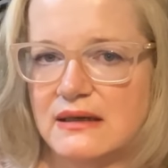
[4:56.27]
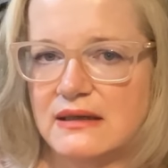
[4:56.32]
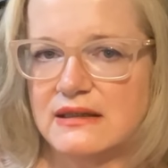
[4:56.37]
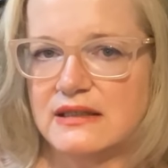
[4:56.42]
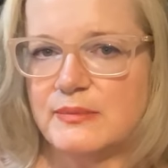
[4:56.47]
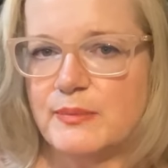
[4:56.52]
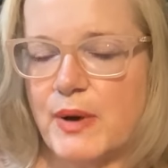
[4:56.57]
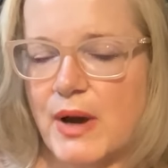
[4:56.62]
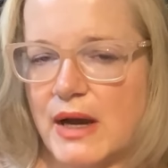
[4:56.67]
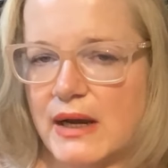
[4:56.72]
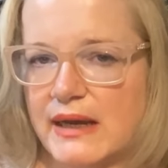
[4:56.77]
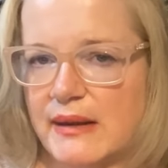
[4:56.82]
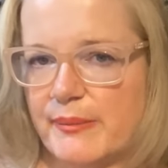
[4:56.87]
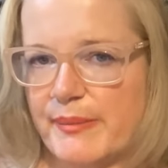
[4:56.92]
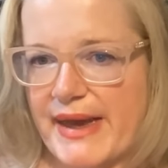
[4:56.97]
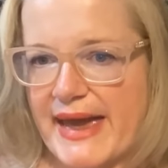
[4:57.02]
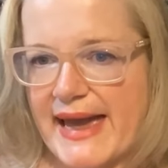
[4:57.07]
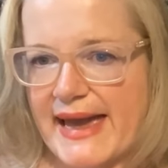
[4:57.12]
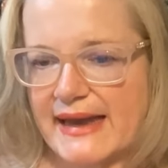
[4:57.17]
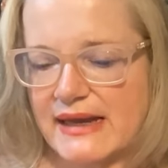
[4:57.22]
the pocket
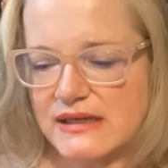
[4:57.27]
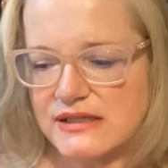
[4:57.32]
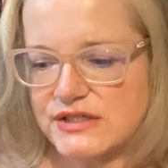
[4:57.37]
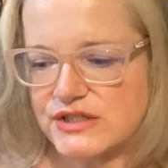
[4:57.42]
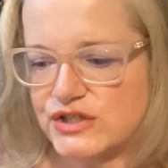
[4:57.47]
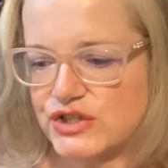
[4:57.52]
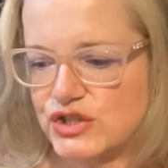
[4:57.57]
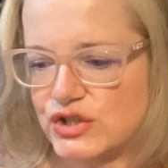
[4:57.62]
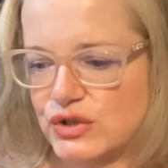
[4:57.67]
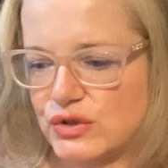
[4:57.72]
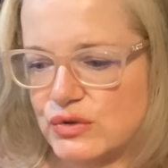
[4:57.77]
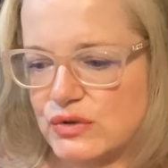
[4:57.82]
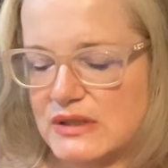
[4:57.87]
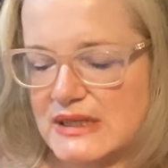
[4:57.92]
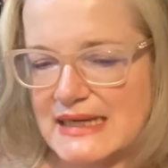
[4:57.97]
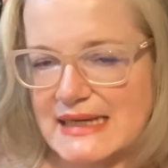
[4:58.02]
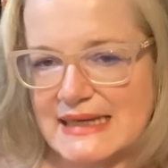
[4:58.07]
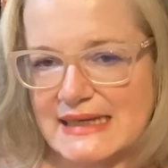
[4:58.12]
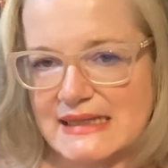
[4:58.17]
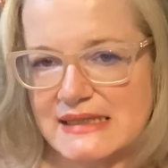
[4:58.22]
bags to
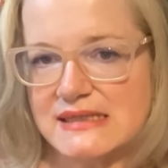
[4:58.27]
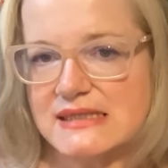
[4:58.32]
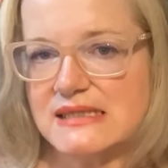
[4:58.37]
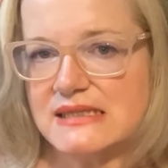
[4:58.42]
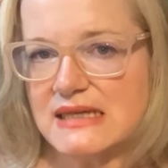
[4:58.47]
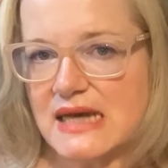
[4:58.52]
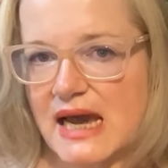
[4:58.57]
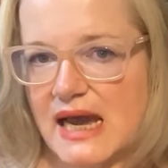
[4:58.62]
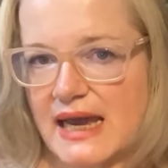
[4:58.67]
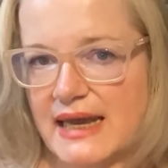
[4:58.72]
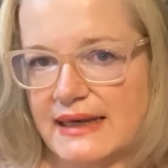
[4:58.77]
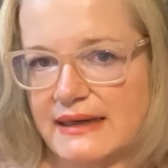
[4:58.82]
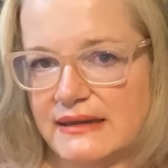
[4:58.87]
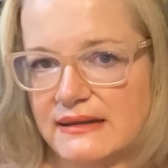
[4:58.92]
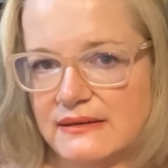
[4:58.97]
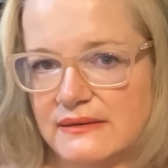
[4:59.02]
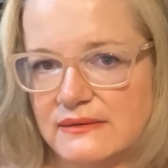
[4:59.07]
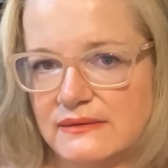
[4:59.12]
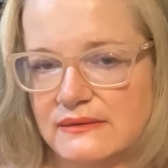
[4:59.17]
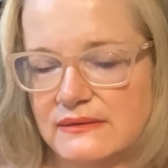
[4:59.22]
the inside
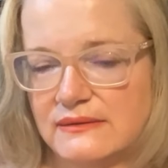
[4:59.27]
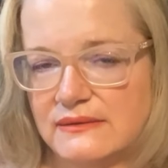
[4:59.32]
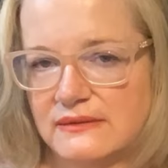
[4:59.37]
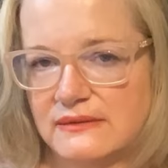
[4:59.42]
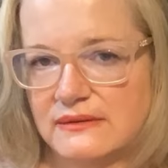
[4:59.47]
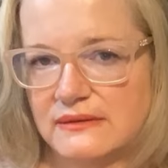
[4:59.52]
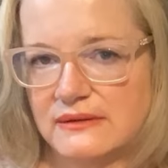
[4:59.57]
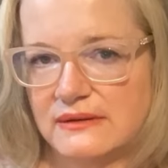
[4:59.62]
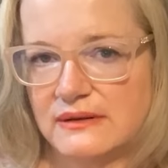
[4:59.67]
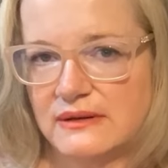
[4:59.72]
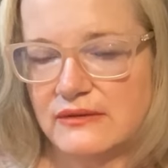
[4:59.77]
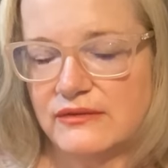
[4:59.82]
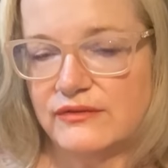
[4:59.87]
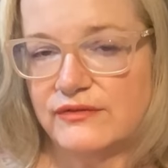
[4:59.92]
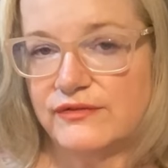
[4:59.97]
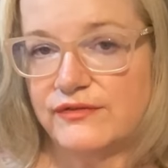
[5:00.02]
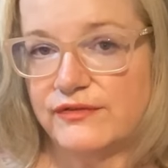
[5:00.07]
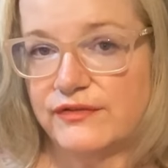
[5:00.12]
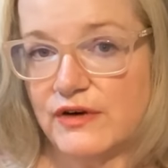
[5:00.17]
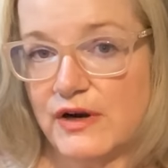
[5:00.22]

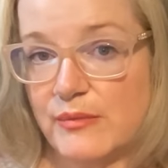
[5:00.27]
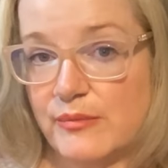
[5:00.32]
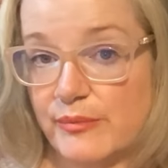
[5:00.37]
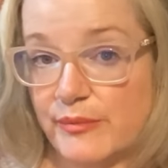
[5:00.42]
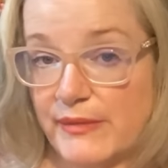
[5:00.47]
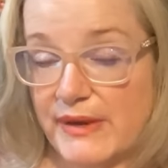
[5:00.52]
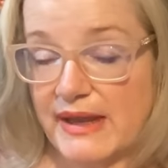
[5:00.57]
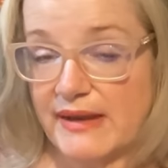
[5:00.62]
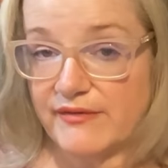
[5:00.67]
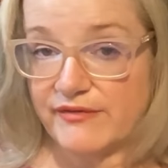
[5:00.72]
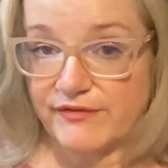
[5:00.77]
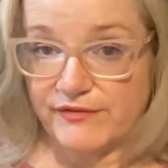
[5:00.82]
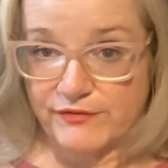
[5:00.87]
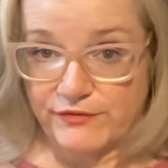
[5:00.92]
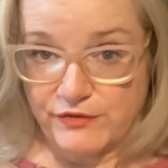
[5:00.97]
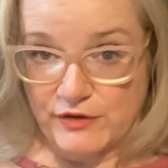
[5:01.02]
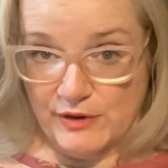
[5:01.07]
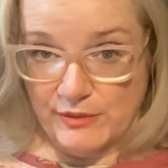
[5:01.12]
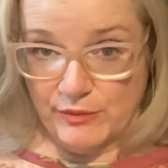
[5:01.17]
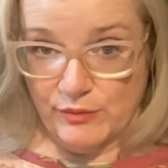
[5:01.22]
front
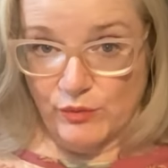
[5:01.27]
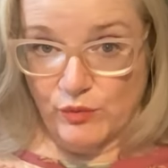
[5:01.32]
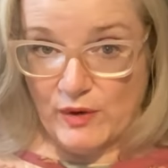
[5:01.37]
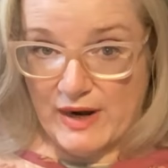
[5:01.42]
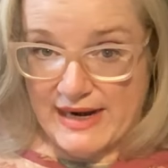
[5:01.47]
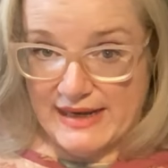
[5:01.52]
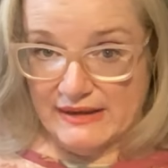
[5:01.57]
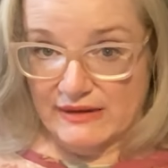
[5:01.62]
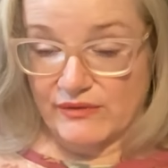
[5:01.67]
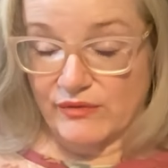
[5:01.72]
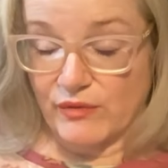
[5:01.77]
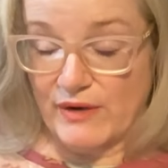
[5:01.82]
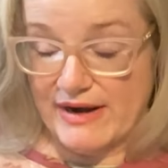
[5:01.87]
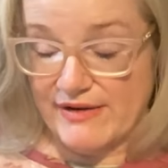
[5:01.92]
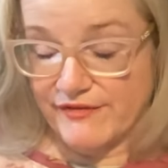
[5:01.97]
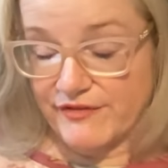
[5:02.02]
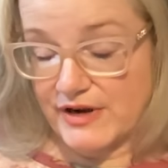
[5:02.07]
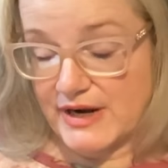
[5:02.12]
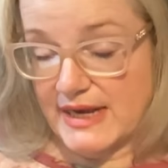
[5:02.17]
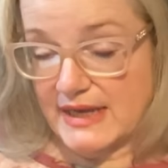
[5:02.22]

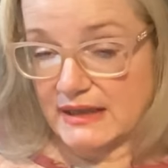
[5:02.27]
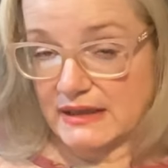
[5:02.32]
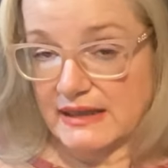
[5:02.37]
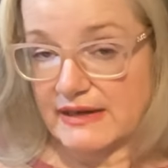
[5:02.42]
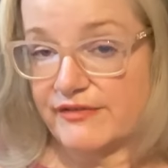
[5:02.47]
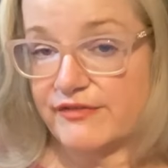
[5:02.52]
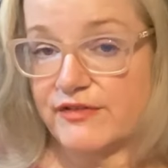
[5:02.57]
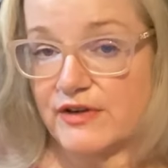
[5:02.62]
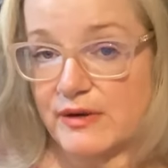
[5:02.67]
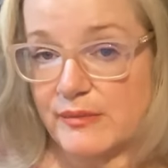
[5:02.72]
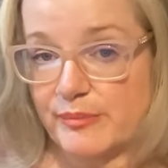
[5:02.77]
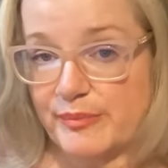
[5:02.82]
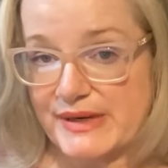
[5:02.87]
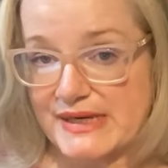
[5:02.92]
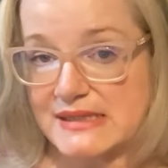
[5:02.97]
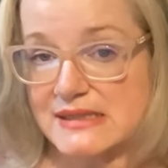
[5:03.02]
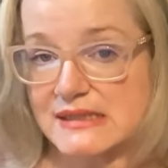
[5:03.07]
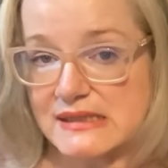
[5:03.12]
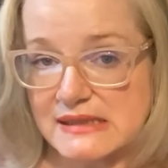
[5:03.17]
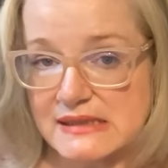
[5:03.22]
right front and left front
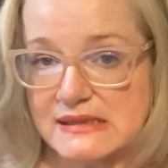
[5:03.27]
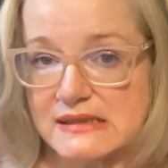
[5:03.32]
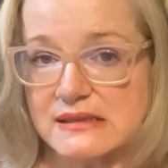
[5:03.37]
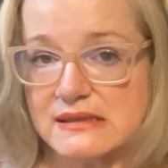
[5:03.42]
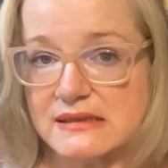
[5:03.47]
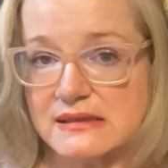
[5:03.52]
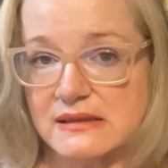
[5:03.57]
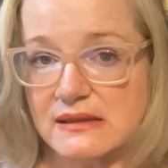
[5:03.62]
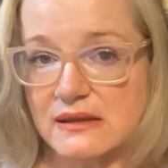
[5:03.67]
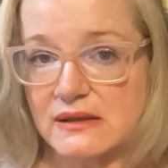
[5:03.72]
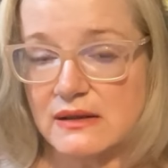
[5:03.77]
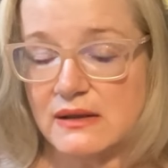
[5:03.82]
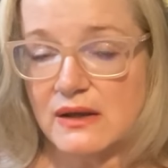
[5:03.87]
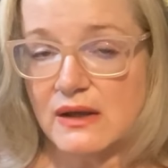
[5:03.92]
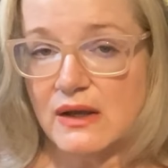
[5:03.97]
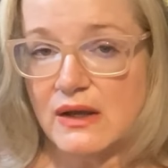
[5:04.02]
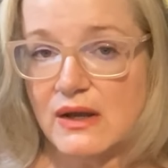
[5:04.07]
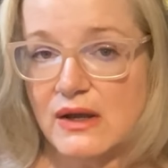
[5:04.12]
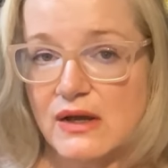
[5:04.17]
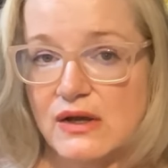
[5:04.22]
pieces
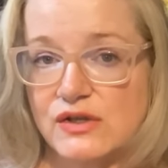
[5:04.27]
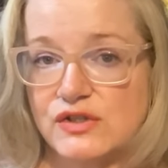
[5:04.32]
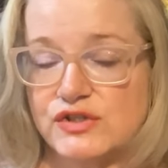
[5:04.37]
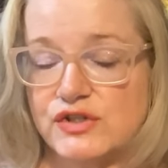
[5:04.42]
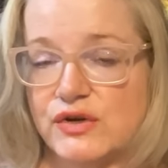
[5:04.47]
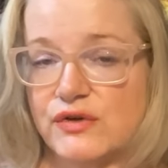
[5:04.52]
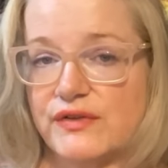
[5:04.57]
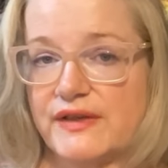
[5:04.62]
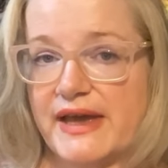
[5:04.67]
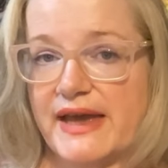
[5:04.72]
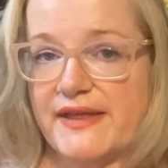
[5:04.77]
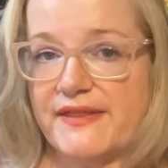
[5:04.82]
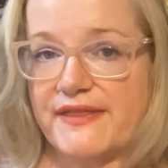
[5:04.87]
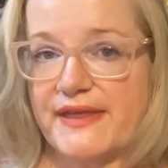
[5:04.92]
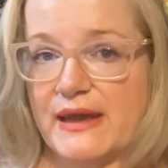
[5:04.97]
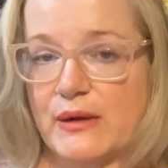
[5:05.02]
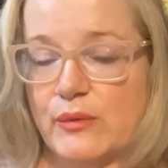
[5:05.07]
so that they